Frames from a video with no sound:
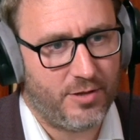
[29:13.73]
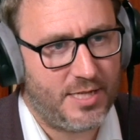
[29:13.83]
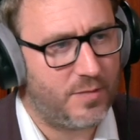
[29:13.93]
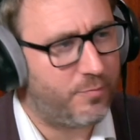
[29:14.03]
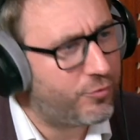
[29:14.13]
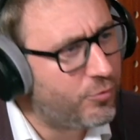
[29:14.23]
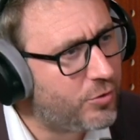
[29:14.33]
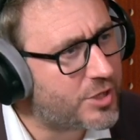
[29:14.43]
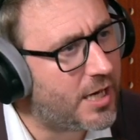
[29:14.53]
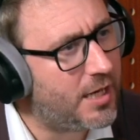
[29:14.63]
These are
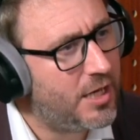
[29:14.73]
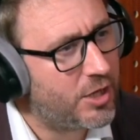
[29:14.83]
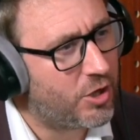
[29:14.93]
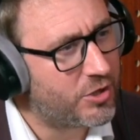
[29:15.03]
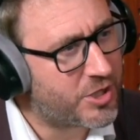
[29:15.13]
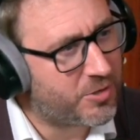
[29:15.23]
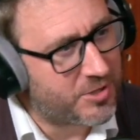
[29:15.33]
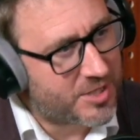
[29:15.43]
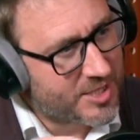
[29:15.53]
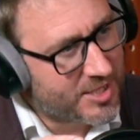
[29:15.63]
broader
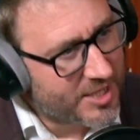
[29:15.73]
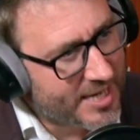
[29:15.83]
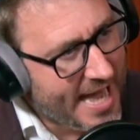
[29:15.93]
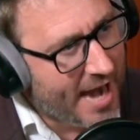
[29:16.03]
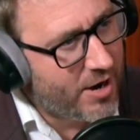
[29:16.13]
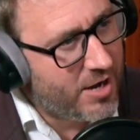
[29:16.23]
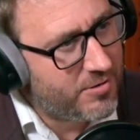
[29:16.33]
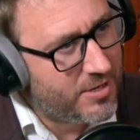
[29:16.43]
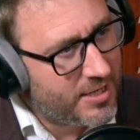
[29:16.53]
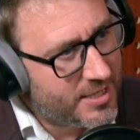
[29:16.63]
consequences than the
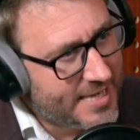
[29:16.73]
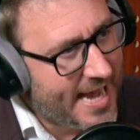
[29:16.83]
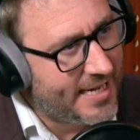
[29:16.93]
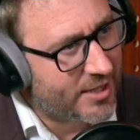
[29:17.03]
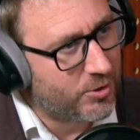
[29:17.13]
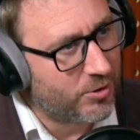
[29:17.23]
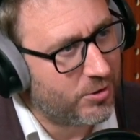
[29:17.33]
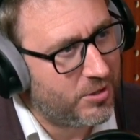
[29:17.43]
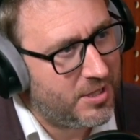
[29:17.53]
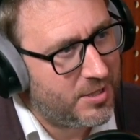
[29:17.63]
narrow
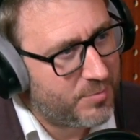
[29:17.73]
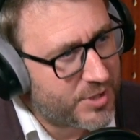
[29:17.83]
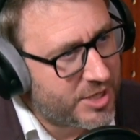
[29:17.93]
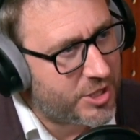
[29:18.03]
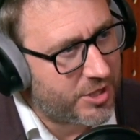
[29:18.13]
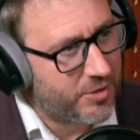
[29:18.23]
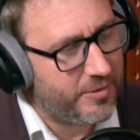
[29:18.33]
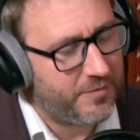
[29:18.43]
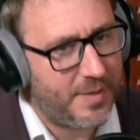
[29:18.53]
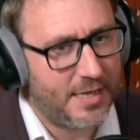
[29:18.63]
technical position that
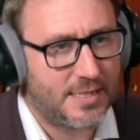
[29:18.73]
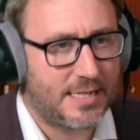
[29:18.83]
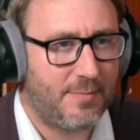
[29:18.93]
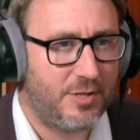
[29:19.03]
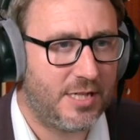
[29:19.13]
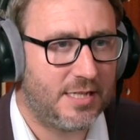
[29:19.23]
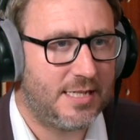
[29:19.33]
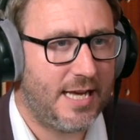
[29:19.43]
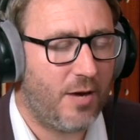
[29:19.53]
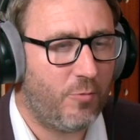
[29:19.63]
we've been establishing
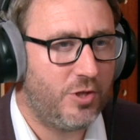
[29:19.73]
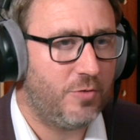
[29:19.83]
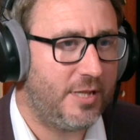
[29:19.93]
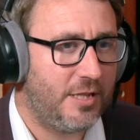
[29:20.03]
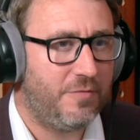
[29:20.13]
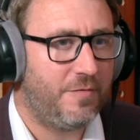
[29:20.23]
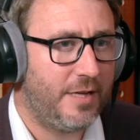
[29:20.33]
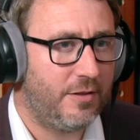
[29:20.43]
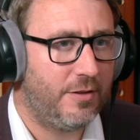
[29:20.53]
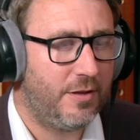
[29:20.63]
today. I wonder whether you
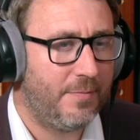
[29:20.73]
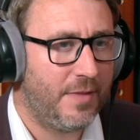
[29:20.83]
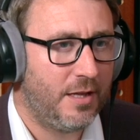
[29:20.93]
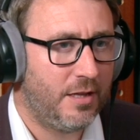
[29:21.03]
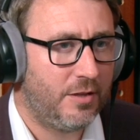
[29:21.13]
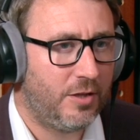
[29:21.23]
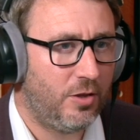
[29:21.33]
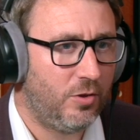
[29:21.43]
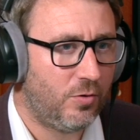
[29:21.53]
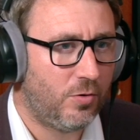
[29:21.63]
feel that the
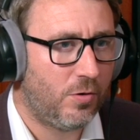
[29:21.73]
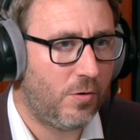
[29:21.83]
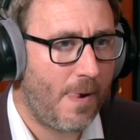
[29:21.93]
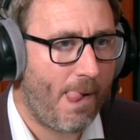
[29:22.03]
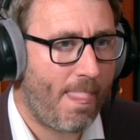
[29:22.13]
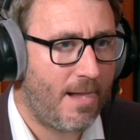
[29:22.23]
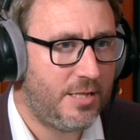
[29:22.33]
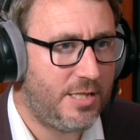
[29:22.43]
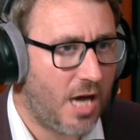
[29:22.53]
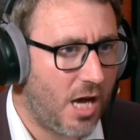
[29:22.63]
law
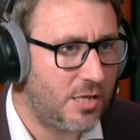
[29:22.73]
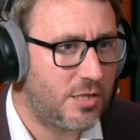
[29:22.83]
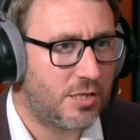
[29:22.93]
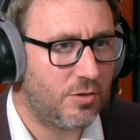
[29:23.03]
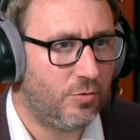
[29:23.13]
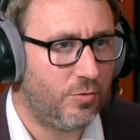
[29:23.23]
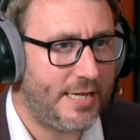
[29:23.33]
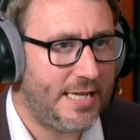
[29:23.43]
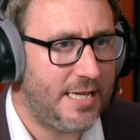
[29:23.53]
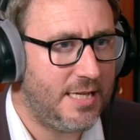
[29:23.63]
does or
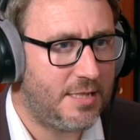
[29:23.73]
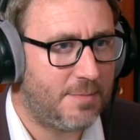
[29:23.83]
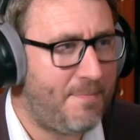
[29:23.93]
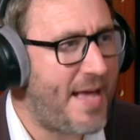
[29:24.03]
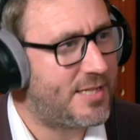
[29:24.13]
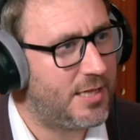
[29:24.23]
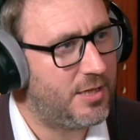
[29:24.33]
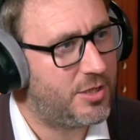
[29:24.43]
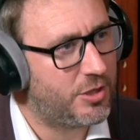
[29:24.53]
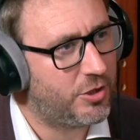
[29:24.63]
needs
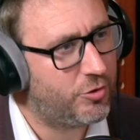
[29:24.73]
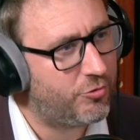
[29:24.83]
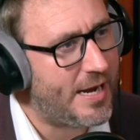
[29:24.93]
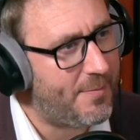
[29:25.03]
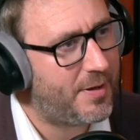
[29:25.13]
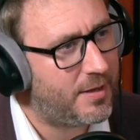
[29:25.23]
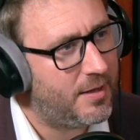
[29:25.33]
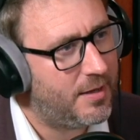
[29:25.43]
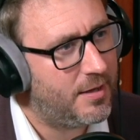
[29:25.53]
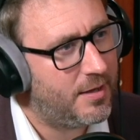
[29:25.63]
better to grip
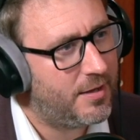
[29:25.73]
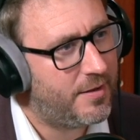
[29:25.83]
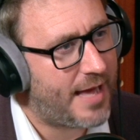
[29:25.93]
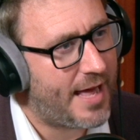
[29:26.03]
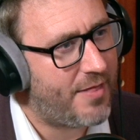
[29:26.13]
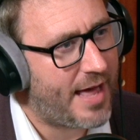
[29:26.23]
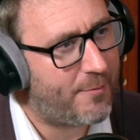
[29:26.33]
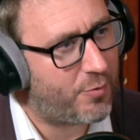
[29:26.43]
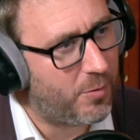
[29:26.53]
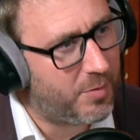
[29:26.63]

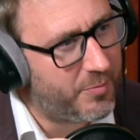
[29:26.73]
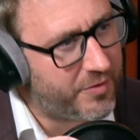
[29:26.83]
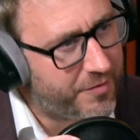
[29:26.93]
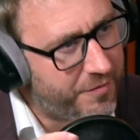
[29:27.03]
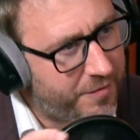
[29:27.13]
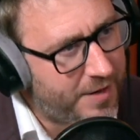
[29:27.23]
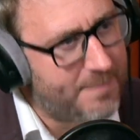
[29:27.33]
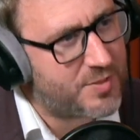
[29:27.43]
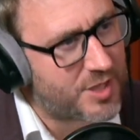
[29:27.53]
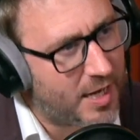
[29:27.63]
that problem of the
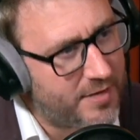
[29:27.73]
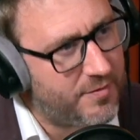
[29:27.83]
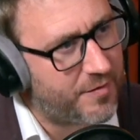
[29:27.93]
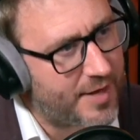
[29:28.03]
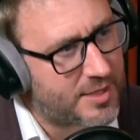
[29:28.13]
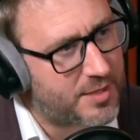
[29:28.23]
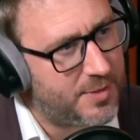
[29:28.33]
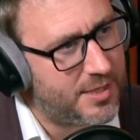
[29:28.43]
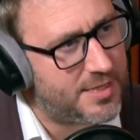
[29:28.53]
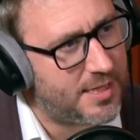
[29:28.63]
flip side of the
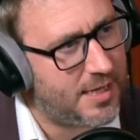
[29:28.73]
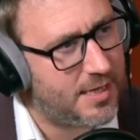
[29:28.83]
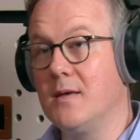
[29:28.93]
flexibility.